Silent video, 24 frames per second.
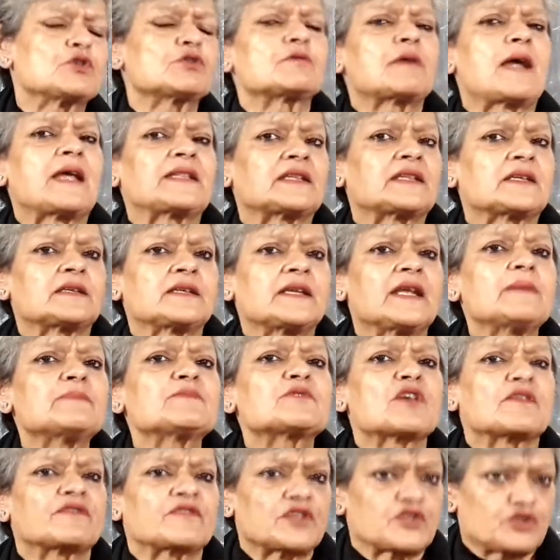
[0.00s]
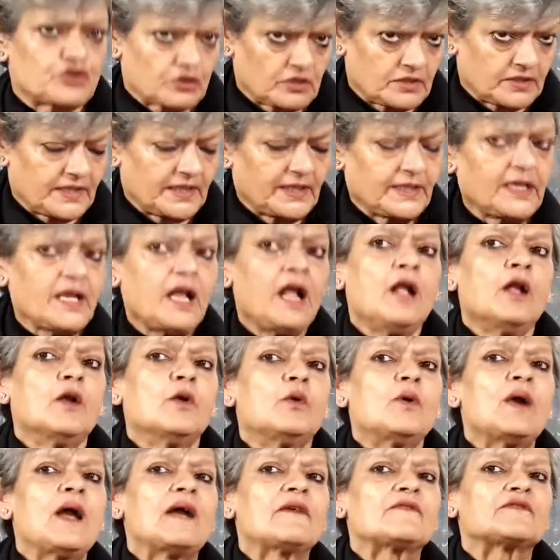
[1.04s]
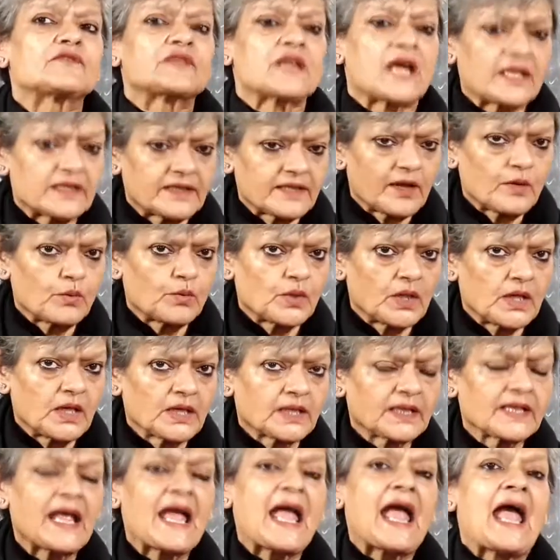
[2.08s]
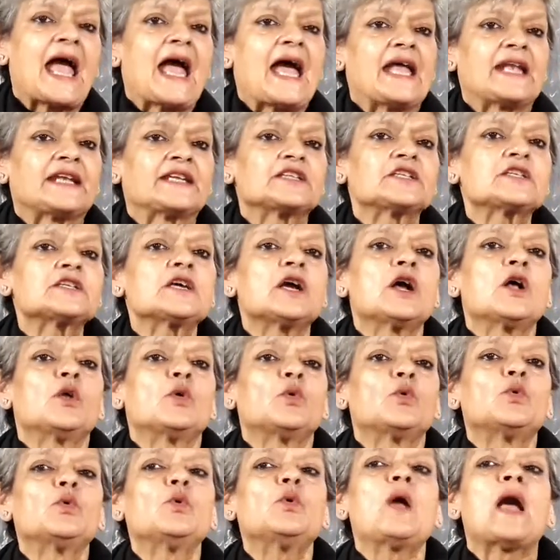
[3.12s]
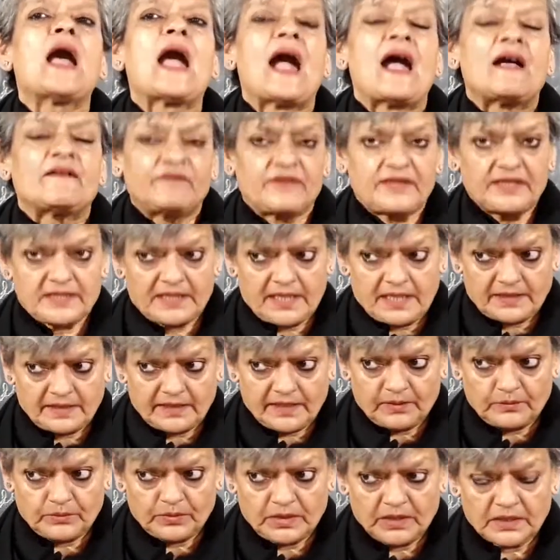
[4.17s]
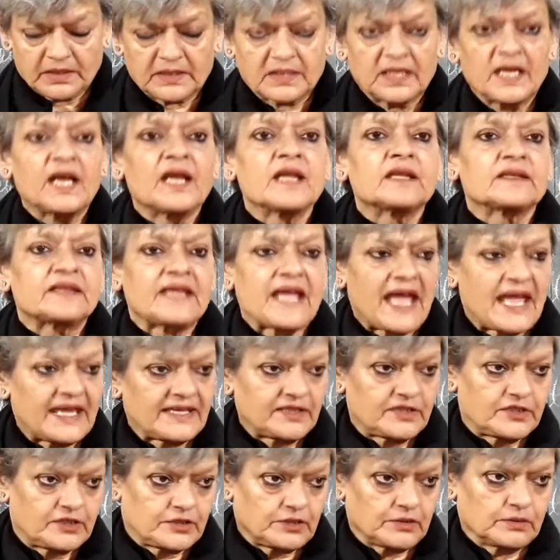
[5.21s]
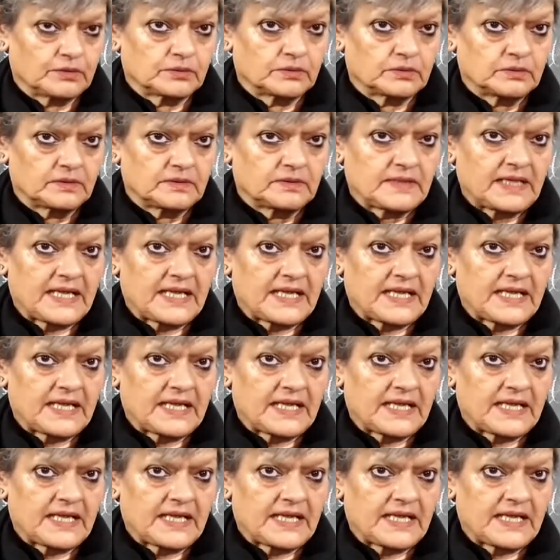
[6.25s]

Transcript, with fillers: to write the names of the children who have done their work and who haven't done their work. Thank you.